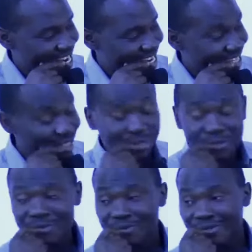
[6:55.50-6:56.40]
It's
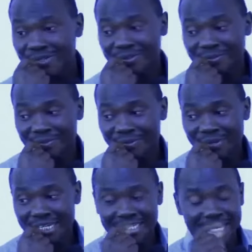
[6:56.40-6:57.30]
true.
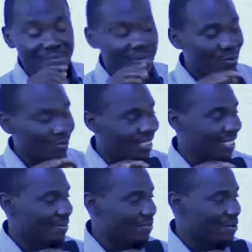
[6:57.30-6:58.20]
When
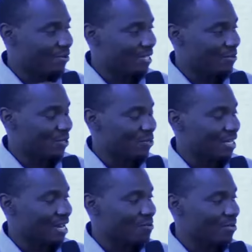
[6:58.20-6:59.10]
Samarosi, Maosa was not
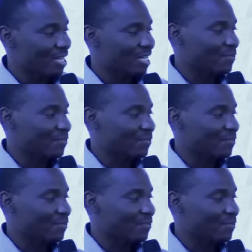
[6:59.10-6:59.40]
around, and